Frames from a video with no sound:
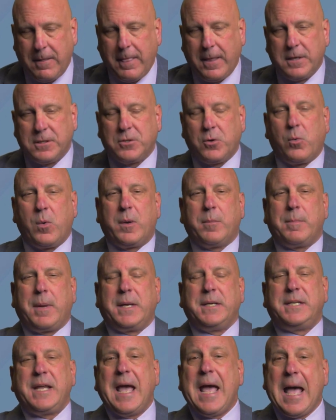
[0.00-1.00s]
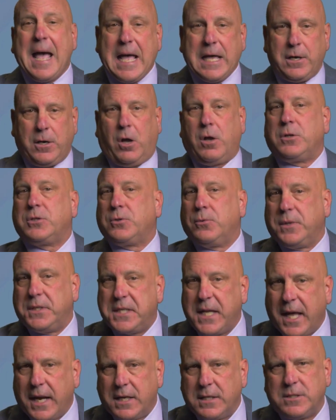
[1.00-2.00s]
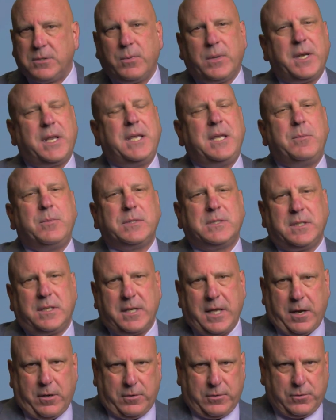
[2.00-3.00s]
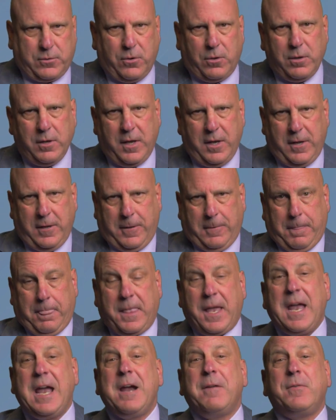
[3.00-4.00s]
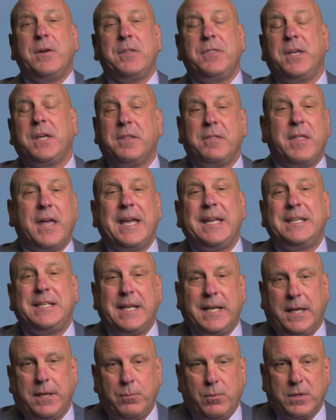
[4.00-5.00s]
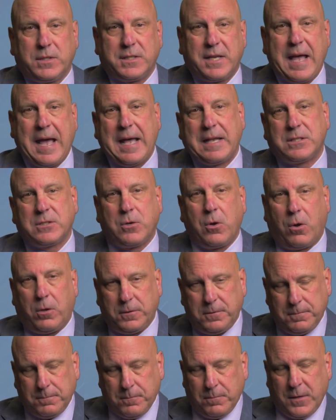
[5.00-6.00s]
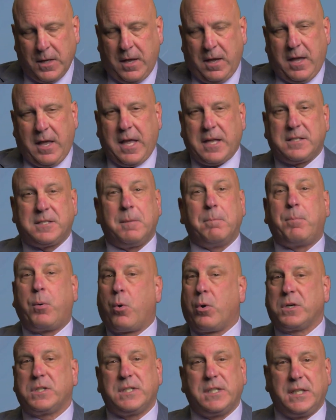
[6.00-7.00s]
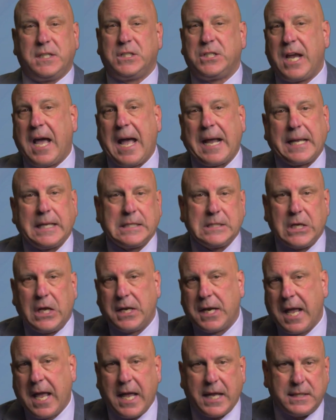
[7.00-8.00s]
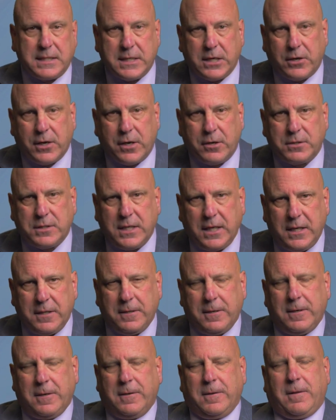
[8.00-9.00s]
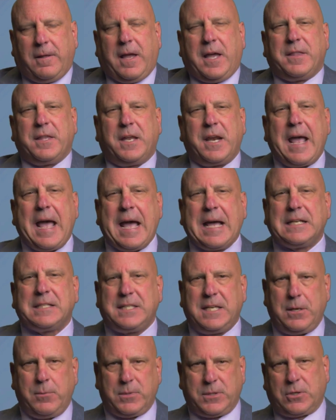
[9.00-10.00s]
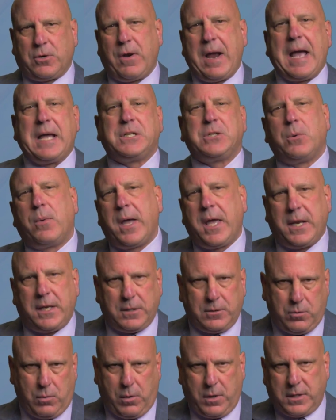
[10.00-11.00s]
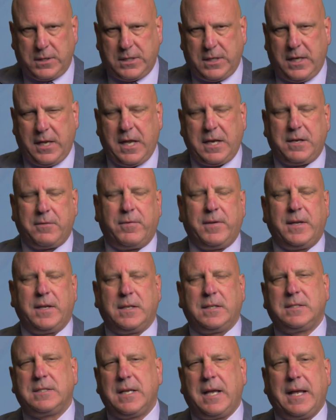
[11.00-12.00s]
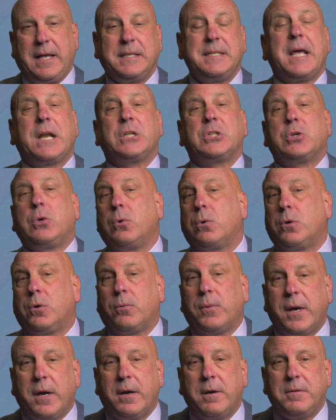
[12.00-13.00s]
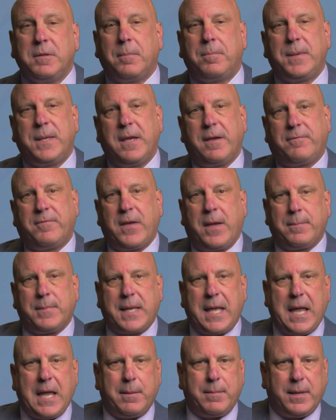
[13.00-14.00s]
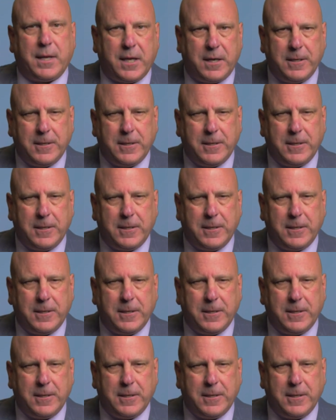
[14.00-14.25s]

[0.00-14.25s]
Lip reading: So when my dad, also a dentist, when he was in dental school, everything they did was cast gold and some porcelain jackets on anterior teeth. And then as he was graduating towards the end of his dental school career, the PFM came in.